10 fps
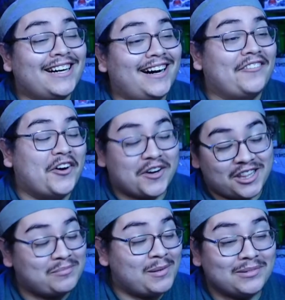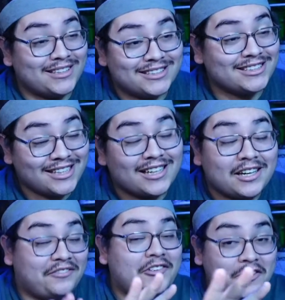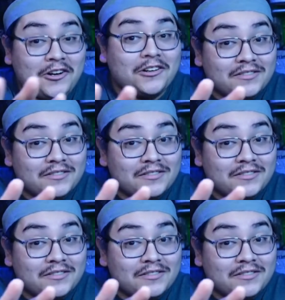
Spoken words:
Of course, people on TikTok, if you're